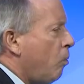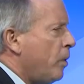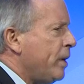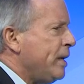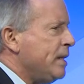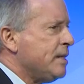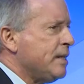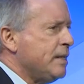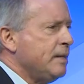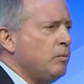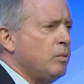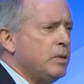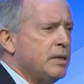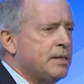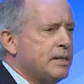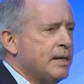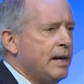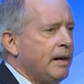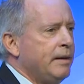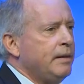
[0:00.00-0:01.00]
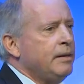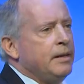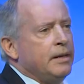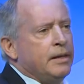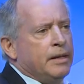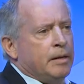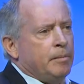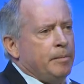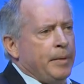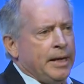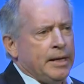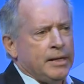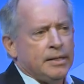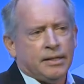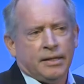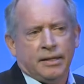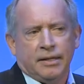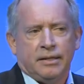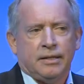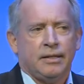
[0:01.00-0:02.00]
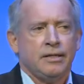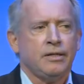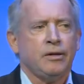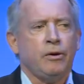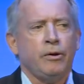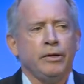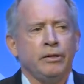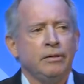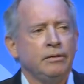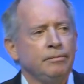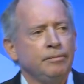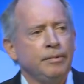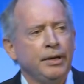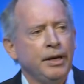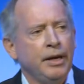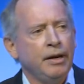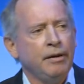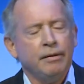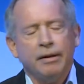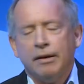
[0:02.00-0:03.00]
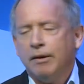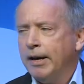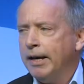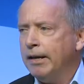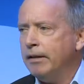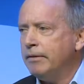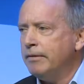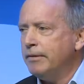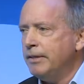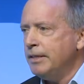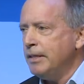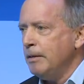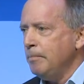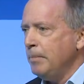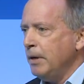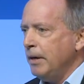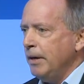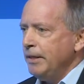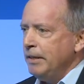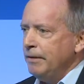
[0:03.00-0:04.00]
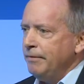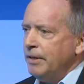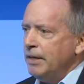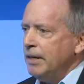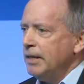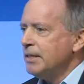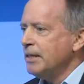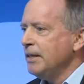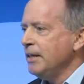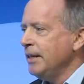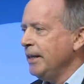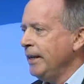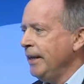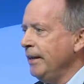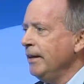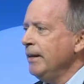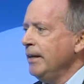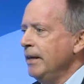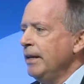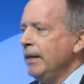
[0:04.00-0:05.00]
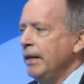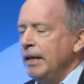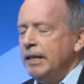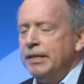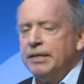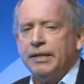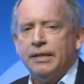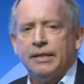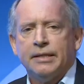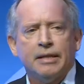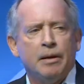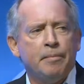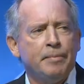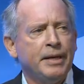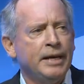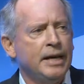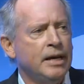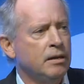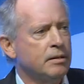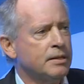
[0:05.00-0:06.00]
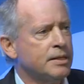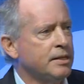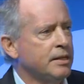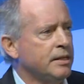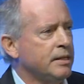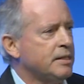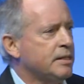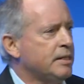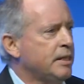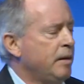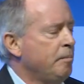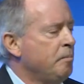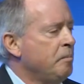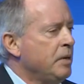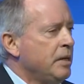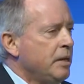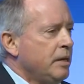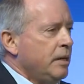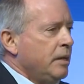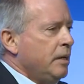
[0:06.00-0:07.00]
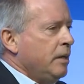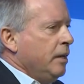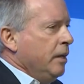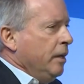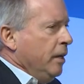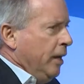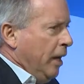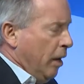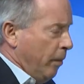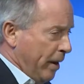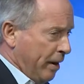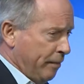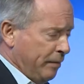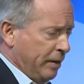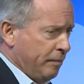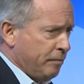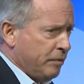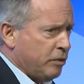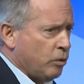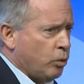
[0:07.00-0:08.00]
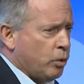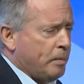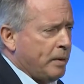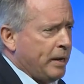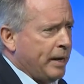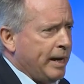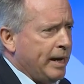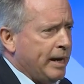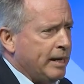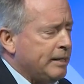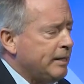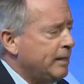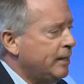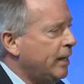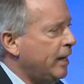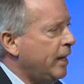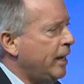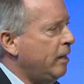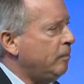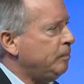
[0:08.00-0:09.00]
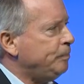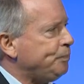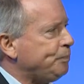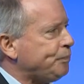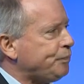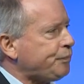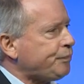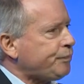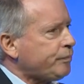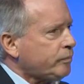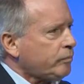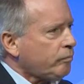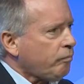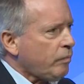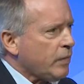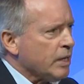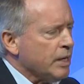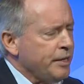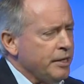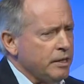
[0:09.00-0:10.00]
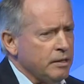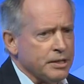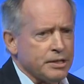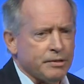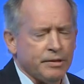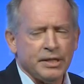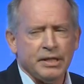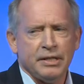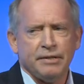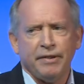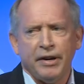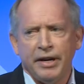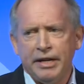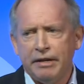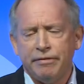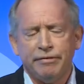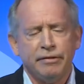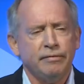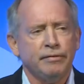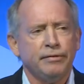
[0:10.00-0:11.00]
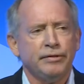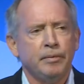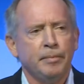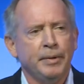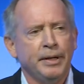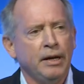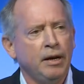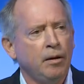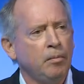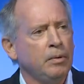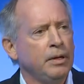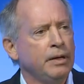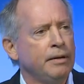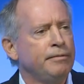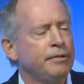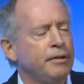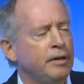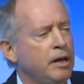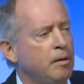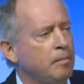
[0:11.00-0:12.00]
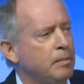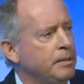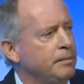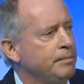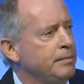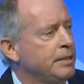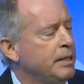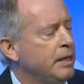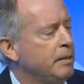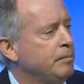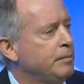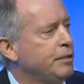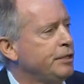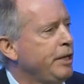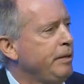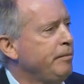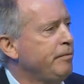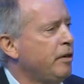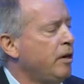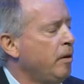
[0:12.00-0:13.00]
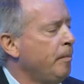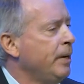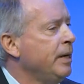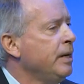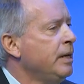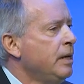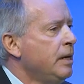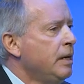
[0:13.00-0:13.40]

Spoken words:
what does that mean? Is it soil, you know, health? Is it biodiversity? Is it something else that's, that we haven't even thought about yet? And the answer is it's very different from an upland sheep farmer